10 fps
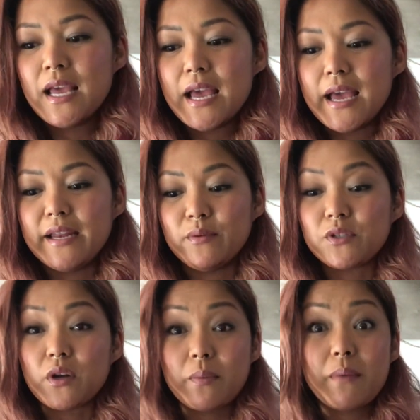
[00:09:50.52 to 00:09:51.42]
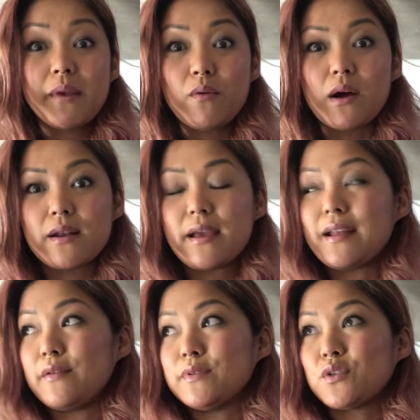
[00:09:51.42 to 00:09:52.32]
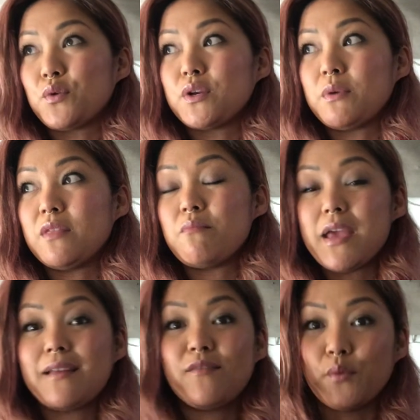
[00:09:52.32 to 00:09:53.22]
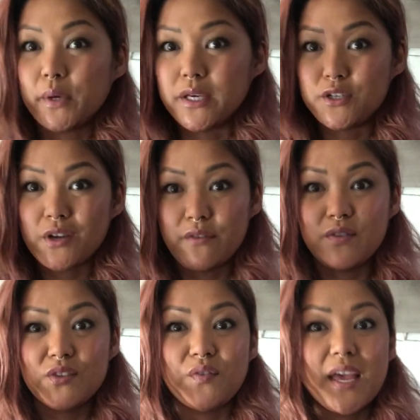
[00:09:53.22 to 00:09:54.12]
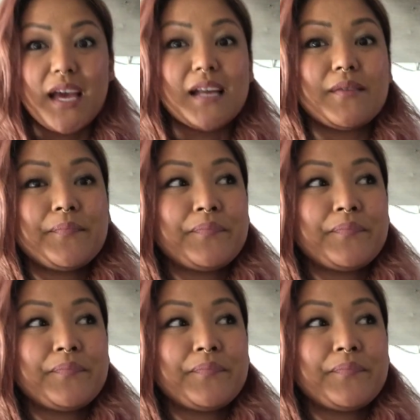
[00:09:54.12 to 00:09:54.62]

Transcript: And it was going to be a big one, and it was going to be the maiden voyage of this van.